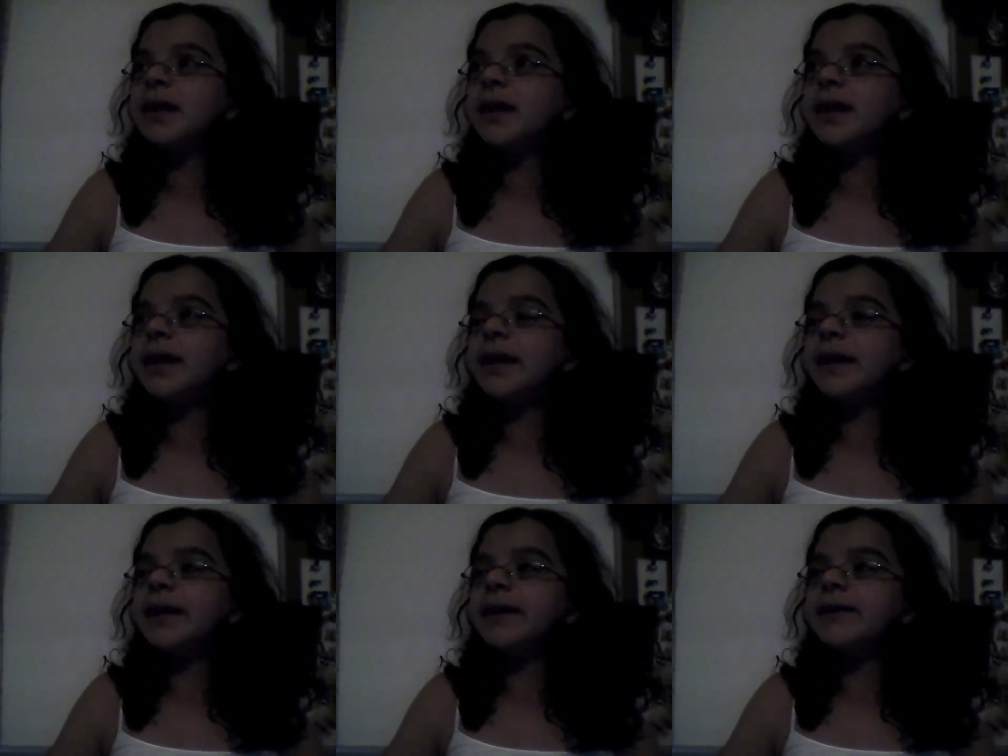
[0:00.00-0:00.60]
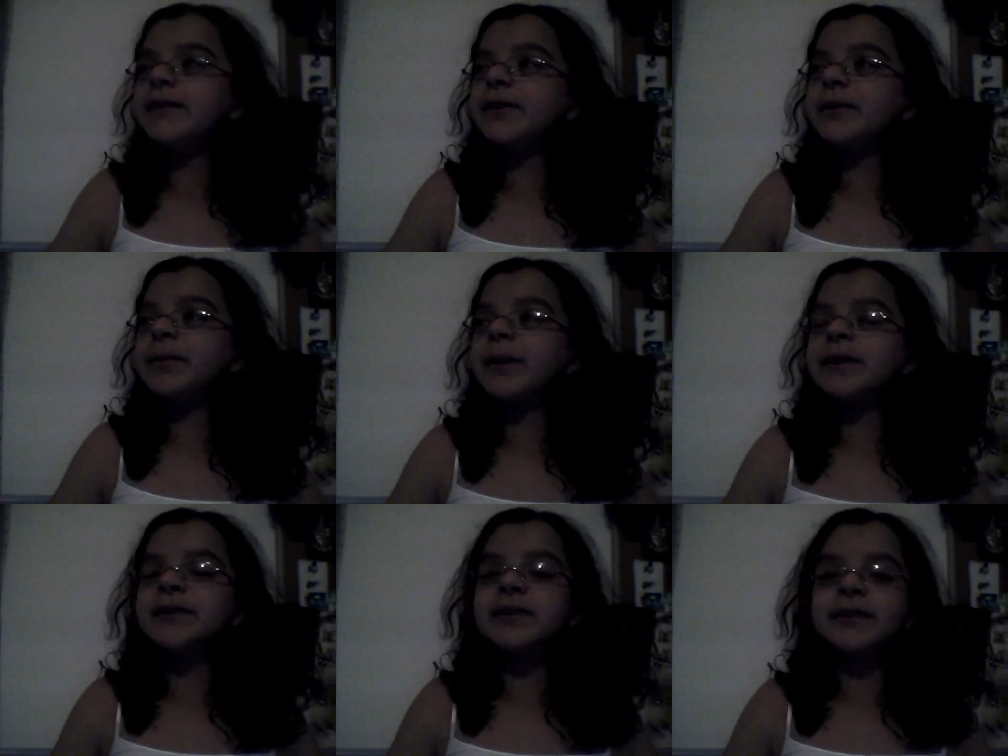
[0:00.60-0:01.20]
I took
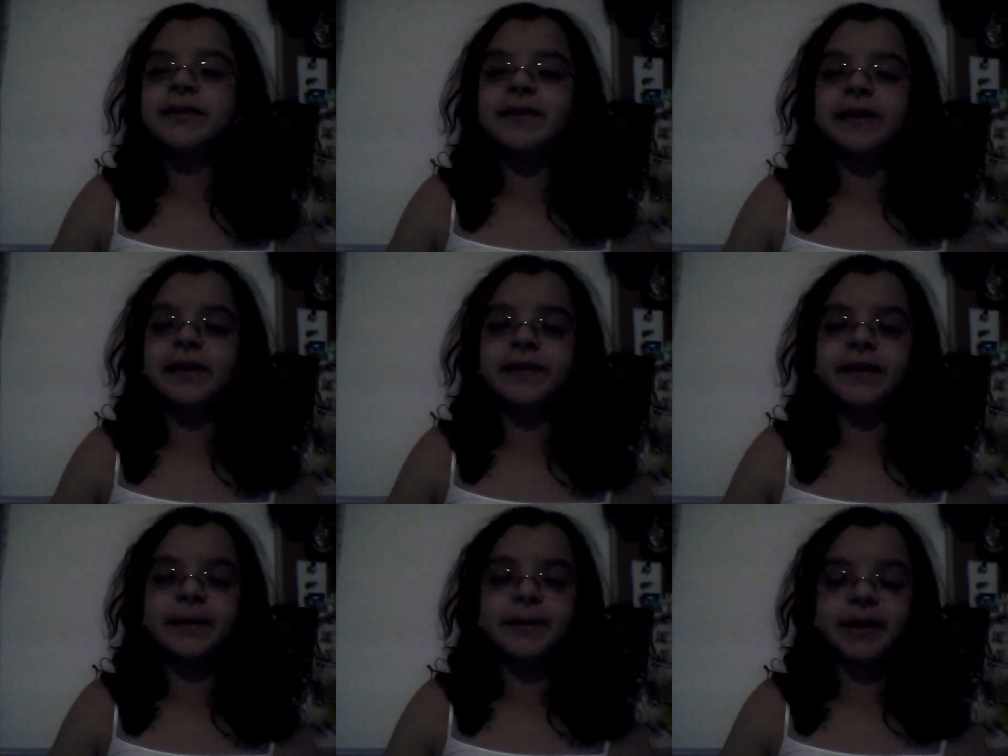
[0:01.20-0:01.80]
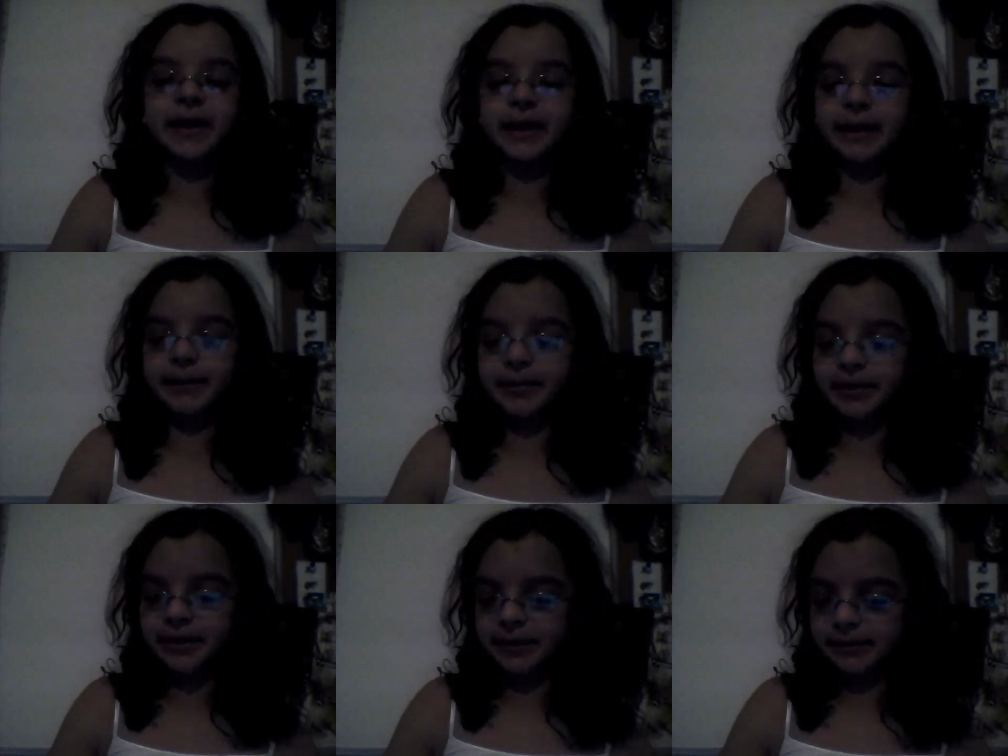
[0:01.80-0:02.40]
pictures of all of them and then I
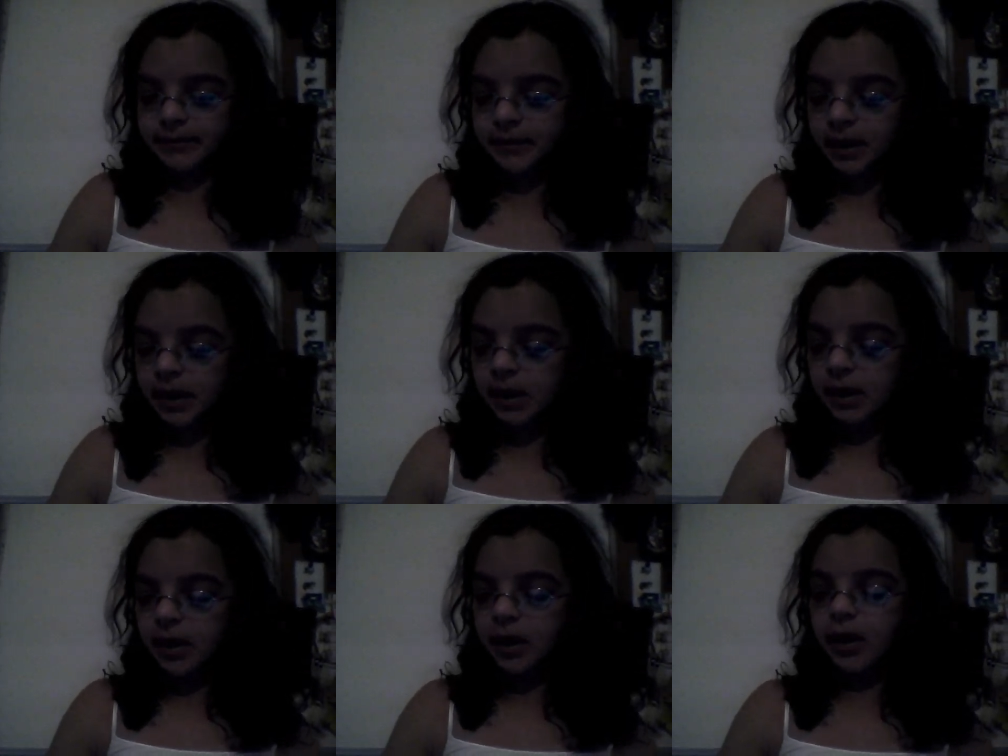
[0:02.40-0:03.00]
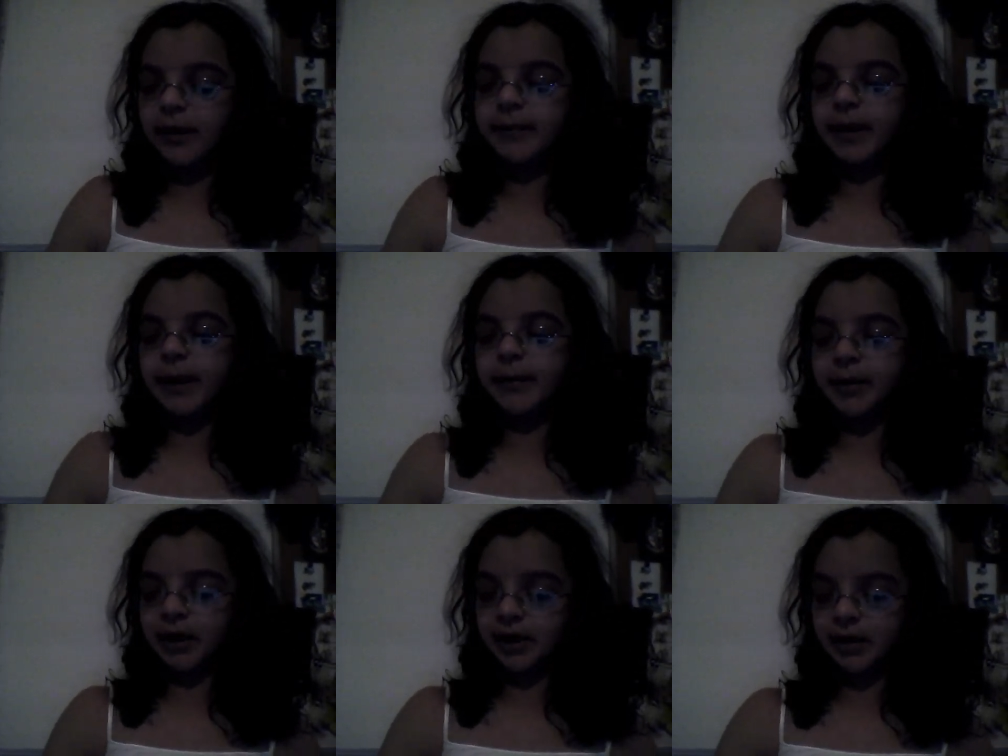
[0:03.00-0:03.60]
put them on my
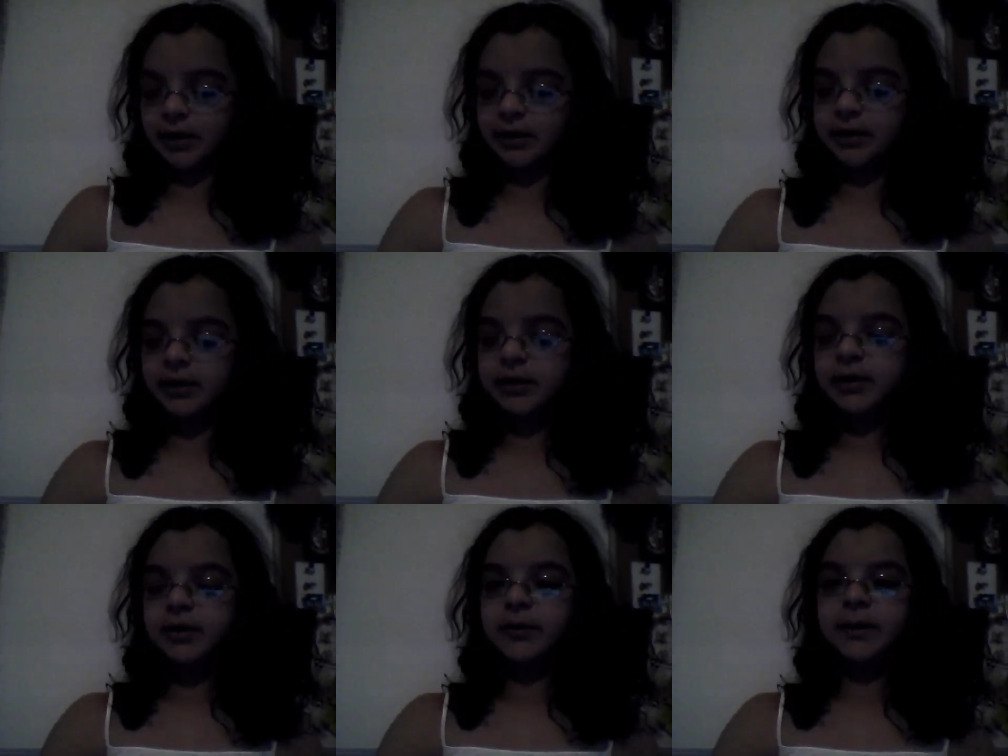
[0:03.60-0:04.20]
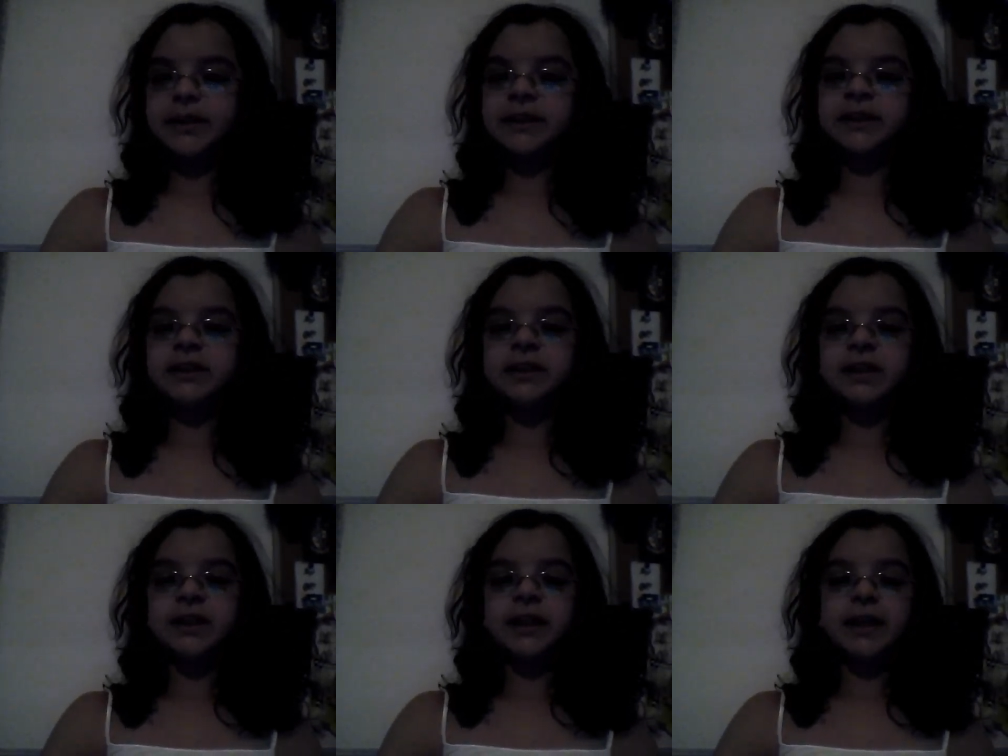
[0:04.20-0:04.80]
blog, which
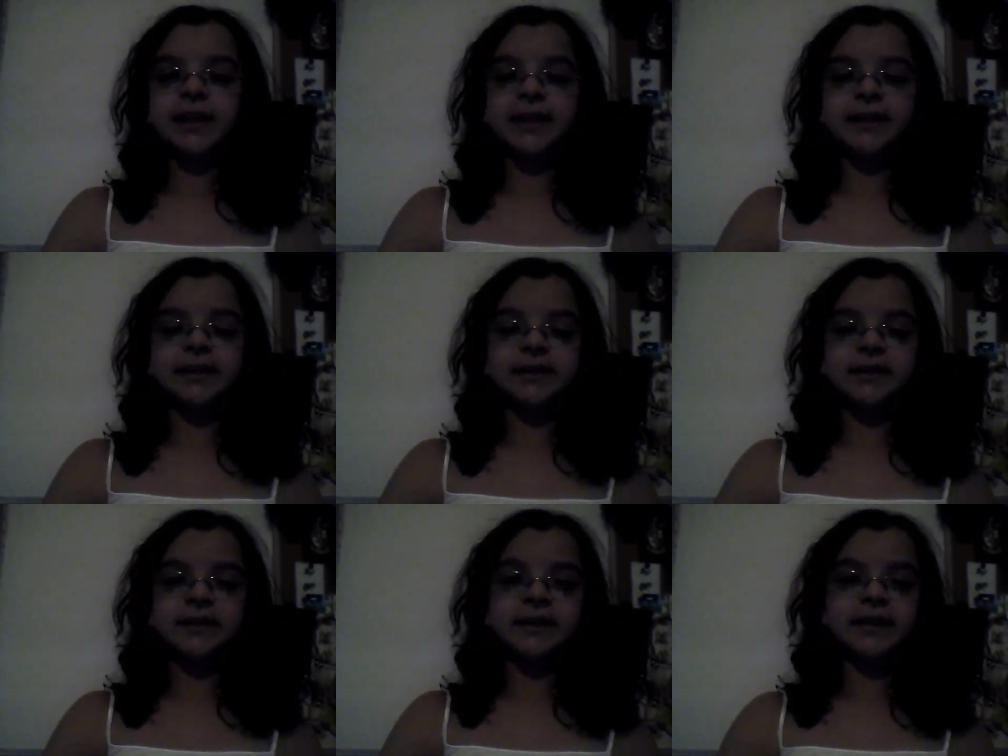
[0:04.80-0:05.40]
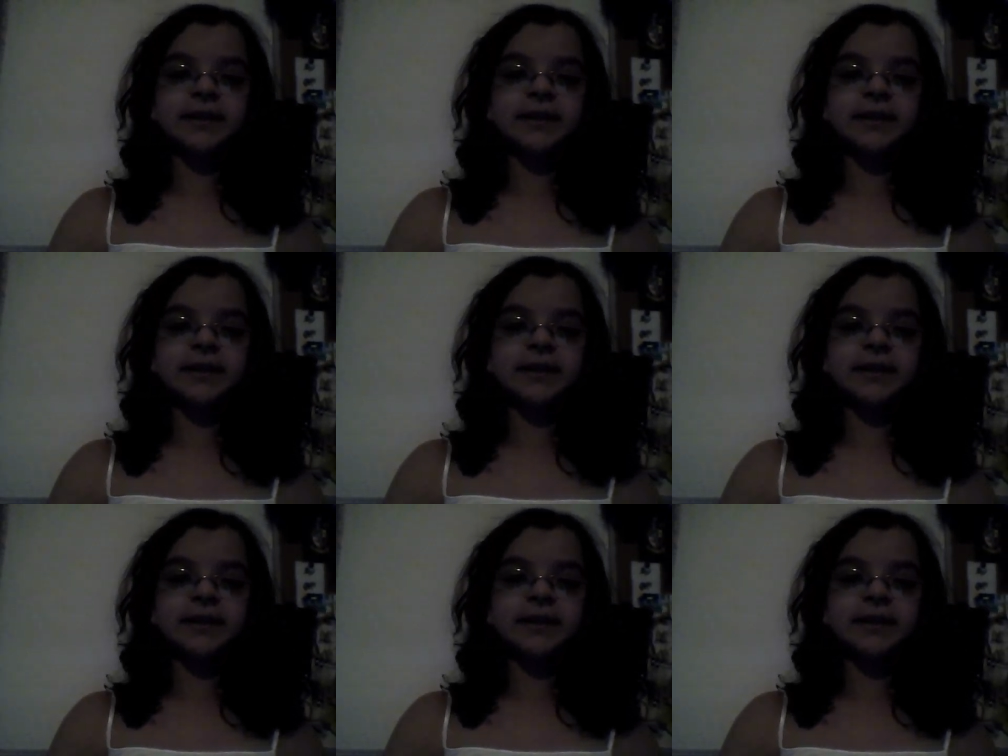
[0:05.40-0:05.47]
is